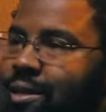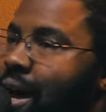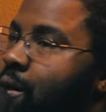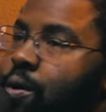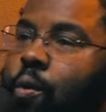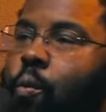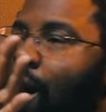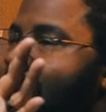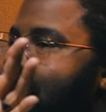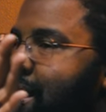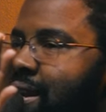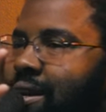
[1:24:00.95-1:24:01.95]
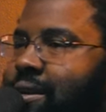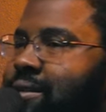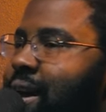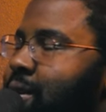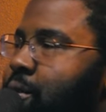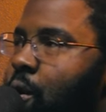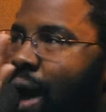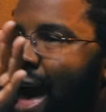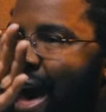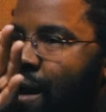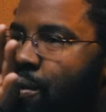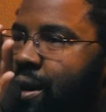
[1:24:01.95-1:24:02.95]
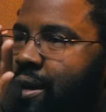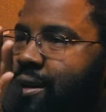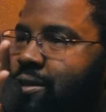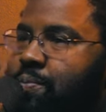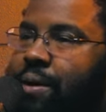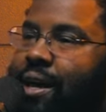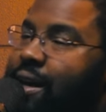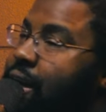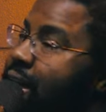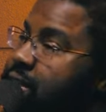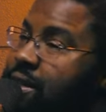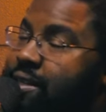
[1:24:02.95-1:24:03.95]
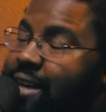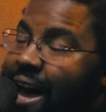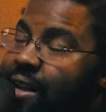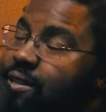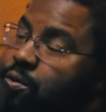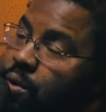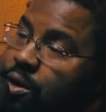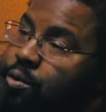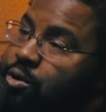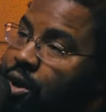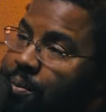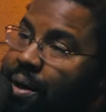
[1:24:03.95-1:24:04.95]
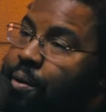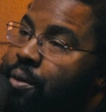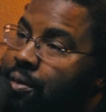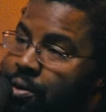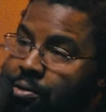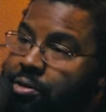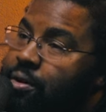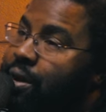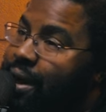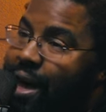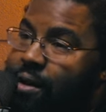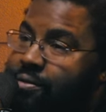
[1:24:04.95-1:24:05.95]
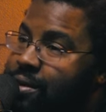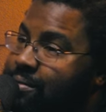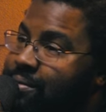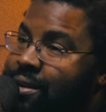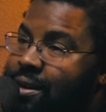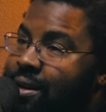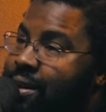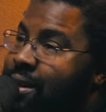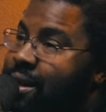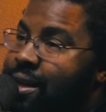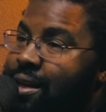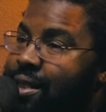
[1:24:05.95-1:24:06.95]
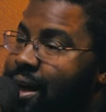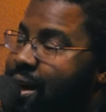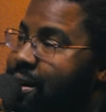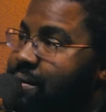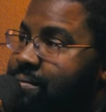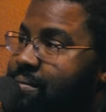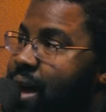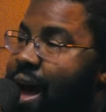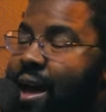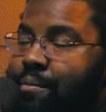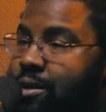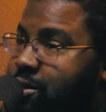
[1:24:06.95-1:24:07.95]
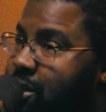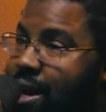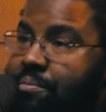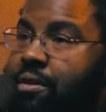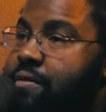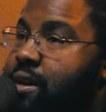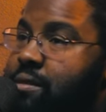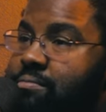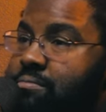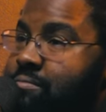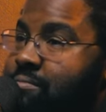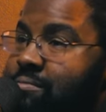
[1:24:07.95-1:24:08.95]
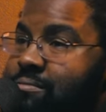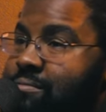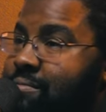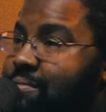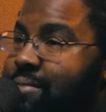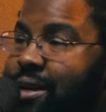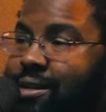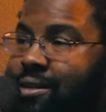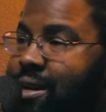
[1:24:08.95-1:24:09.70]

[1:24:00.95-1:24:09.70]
I don't know why it is. I don't know how it is, but it gets exactly to what you were talking about with Luther and Calvin. Yeah. Like, I'm ashamed of it. Yeah. Because right.